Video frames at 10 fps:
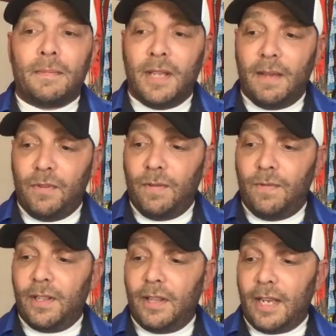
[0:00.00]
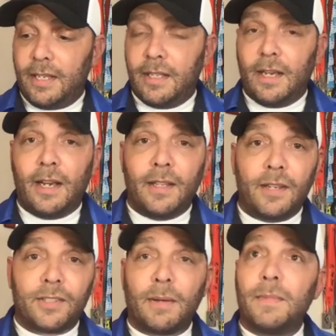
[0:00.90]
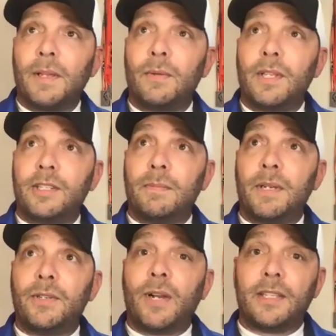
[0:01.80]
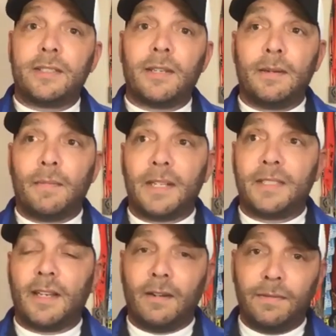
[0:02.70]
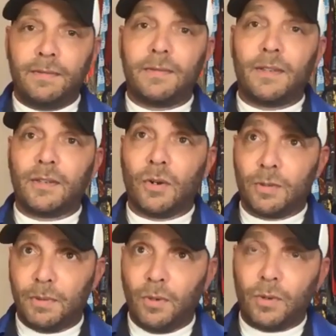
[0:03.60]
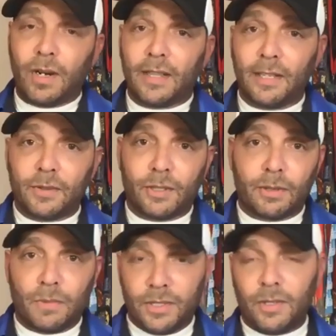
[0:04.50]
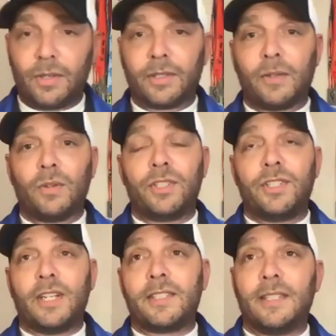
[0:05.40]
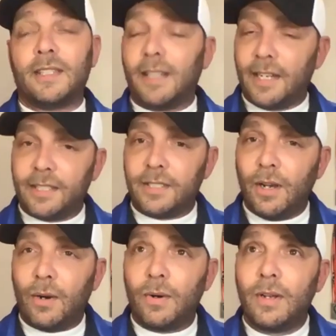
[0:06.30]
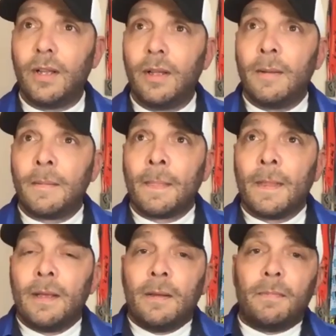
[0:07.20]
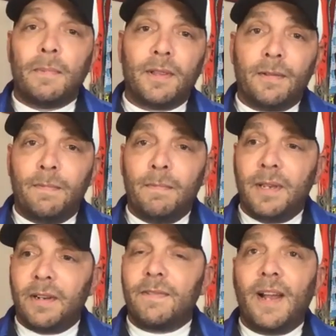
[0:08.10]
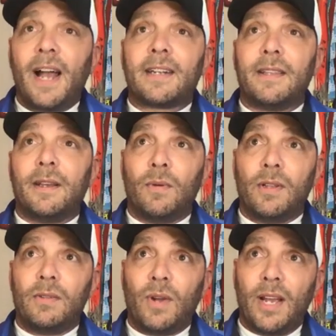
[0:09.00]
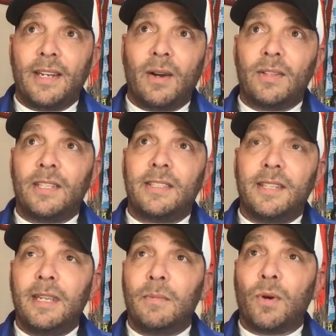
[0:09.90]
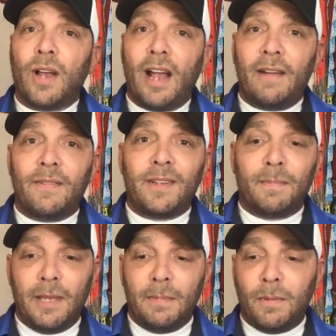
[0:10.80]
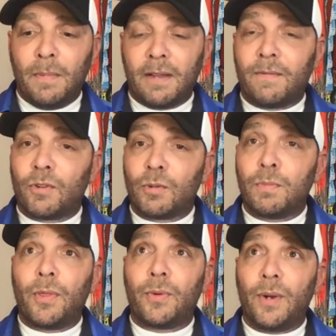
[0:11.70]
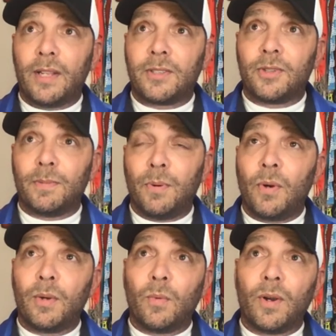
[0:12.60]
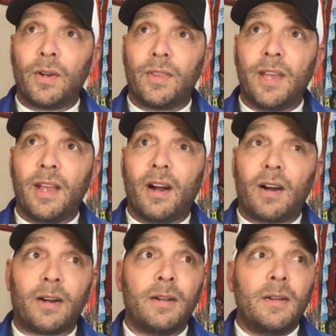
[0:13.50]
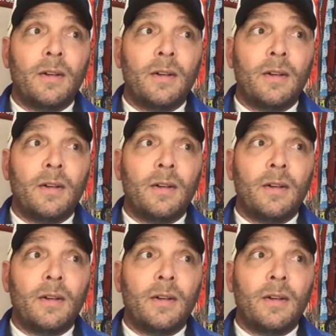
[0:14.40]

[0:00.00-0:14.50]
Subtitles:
If you feel like there's something that needs to be addressed to myself, Coach Blue or Athletic Director Marissa or Coach Jensen, let us know. But the mere fact that right now on this team, we're having people make verbal threats to the point where they are